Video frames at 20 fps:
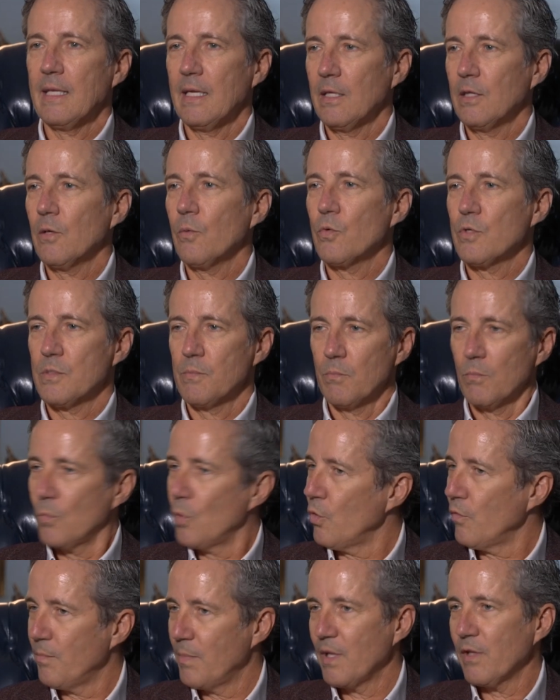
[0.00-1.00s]
think there was
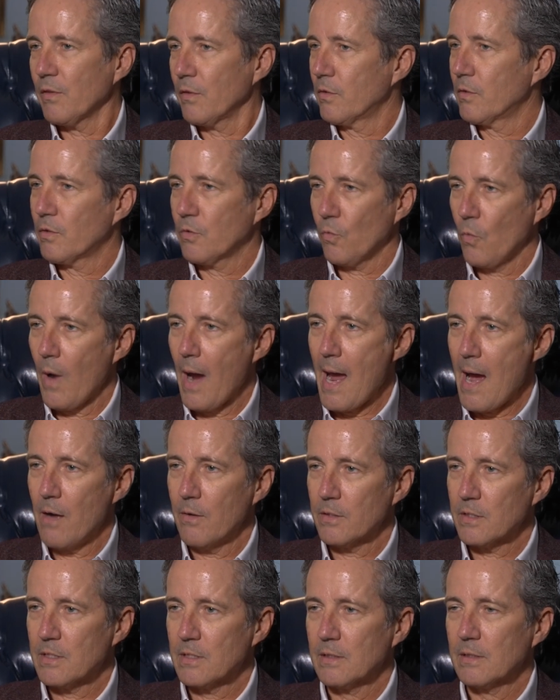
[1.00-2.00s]
movement
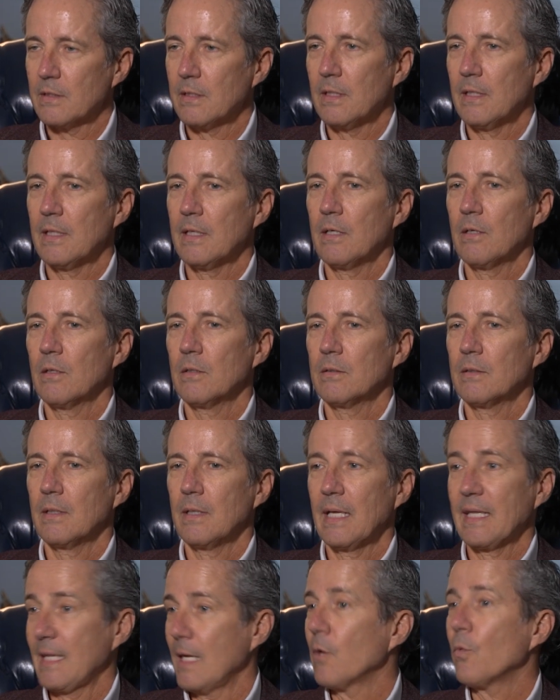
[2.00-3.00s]
throughout.
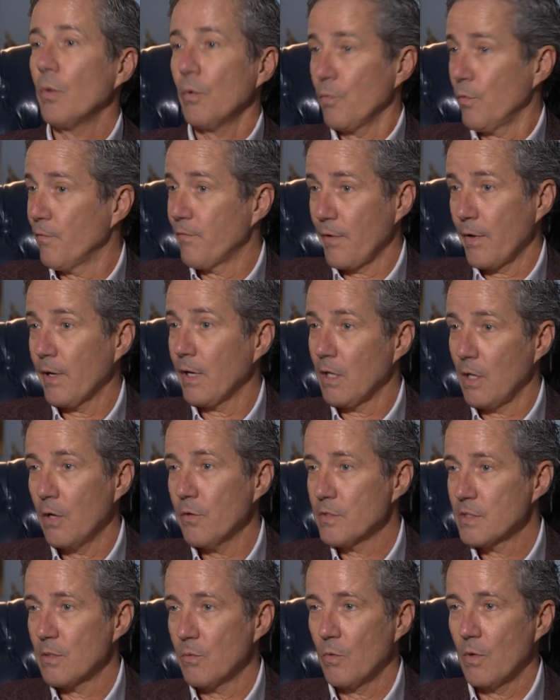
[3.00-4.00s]
I think we were very
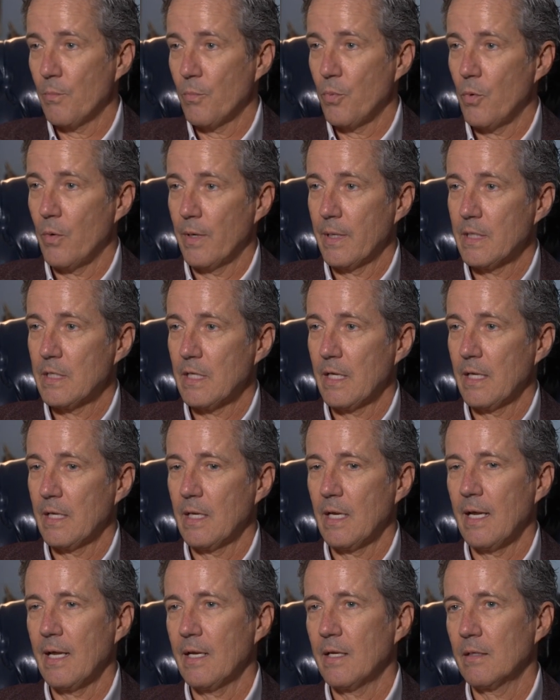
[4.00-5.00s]
close at one point.
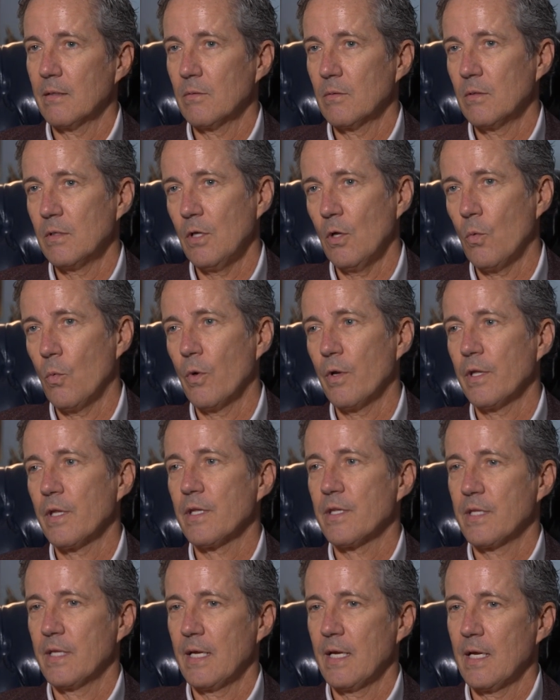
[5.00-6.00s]
And you know, one of
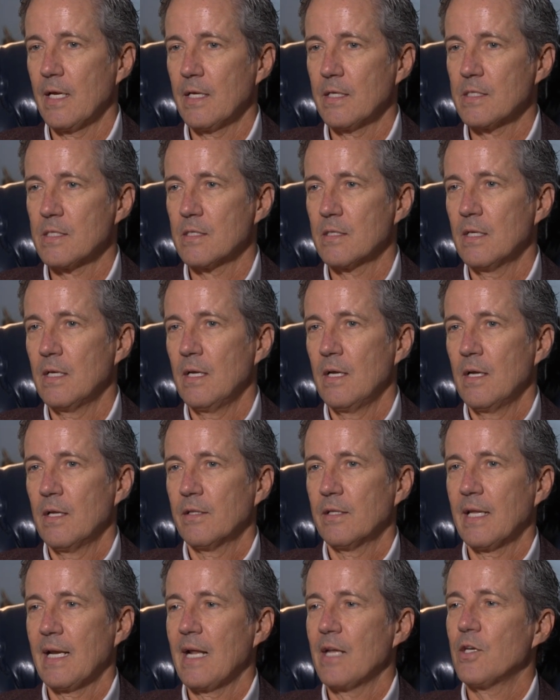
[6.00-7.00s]
the things
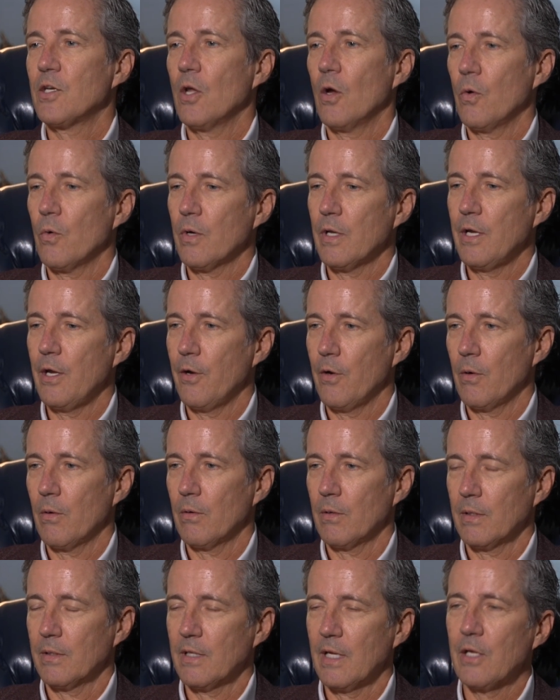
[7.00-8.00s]
that I don't hear,
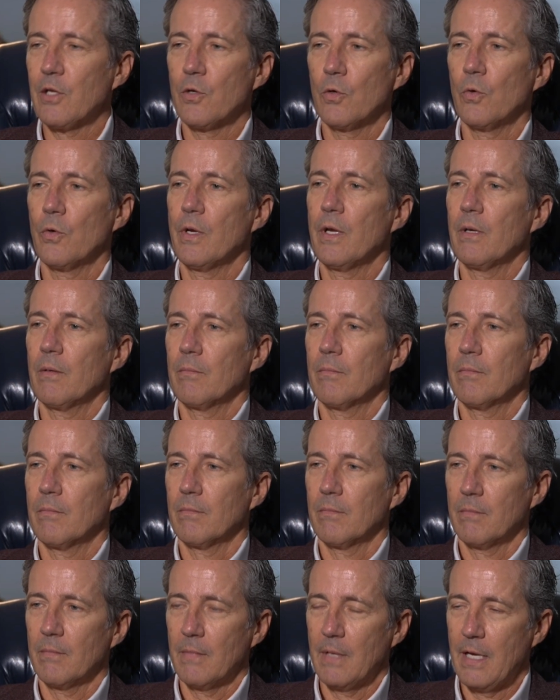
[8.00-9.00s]
think you'll
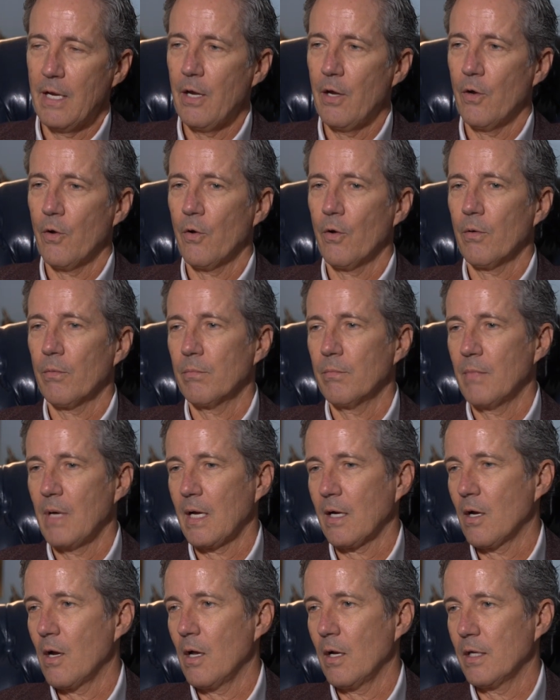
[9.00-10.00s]
hear
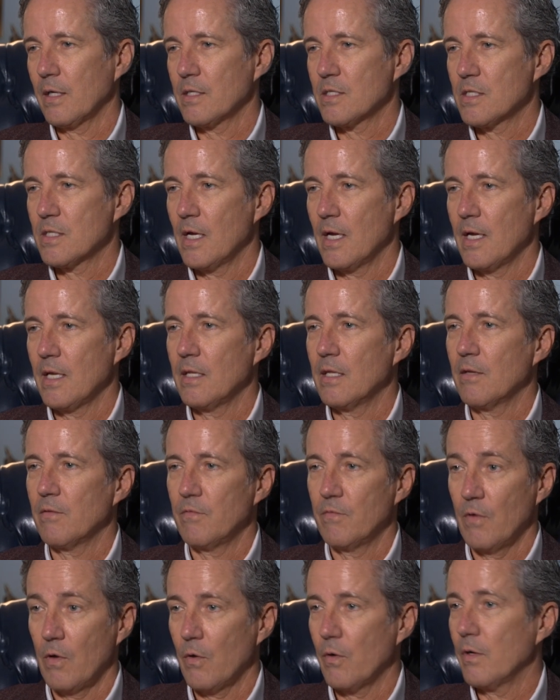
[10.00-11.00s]
my colleagues say
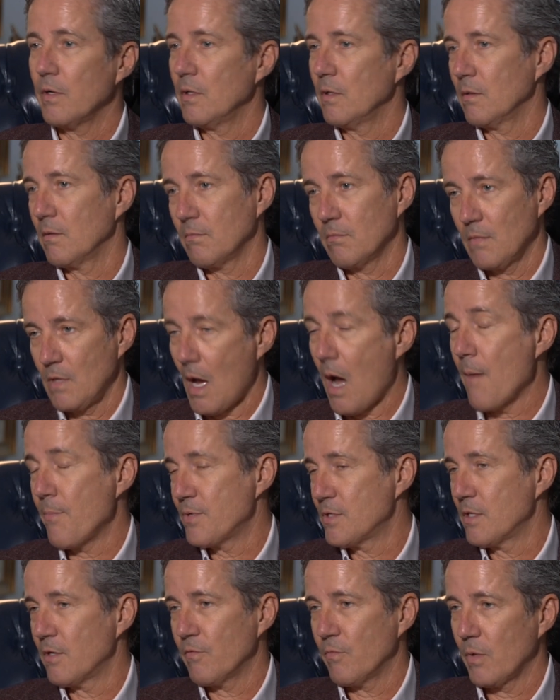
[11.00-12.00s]
that voted
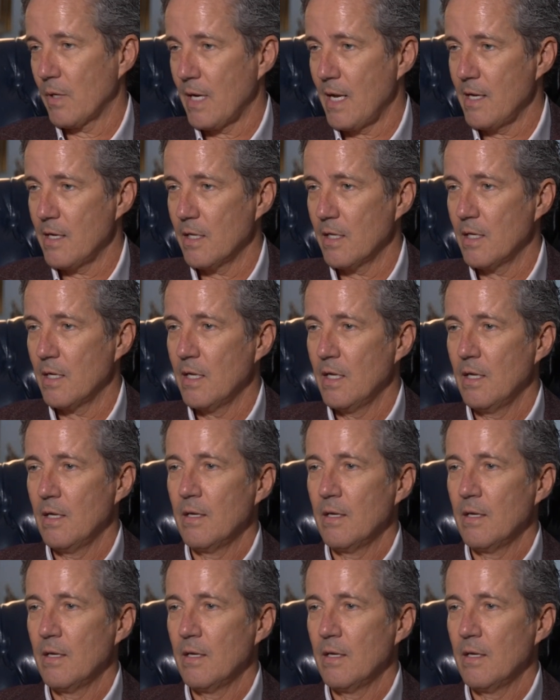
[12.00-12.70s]
opposite of what I did,